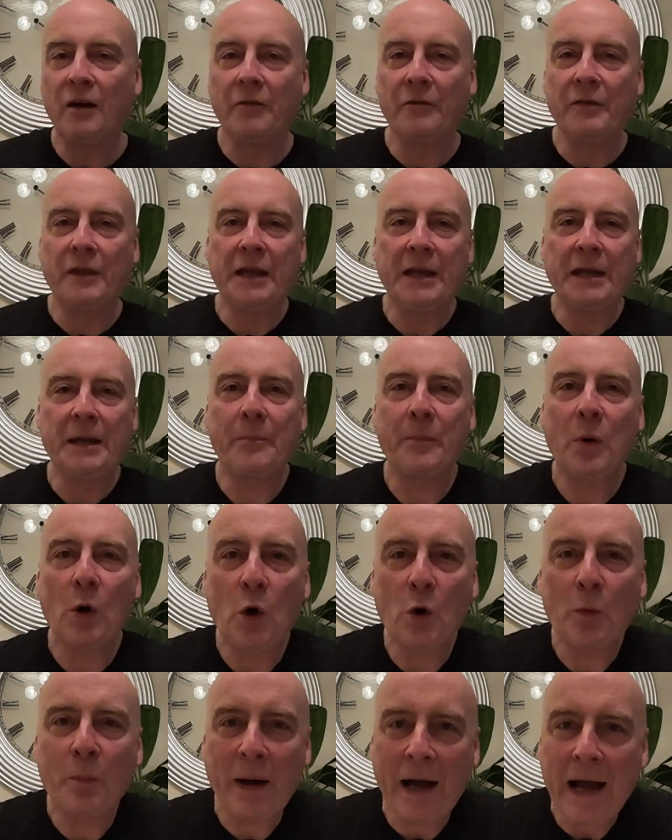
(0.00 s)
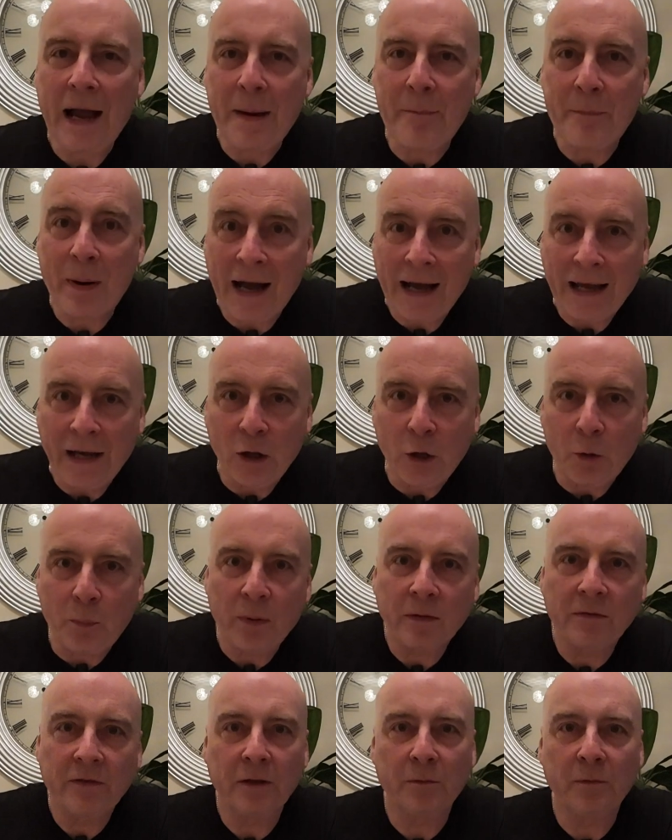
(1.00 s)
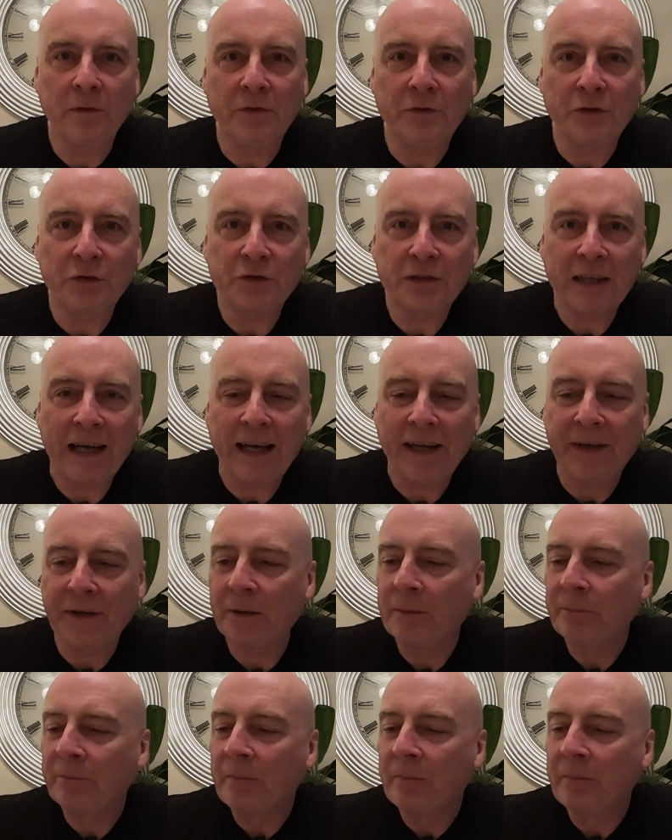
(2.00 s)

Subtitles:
the pork pie pile-up that we've just had.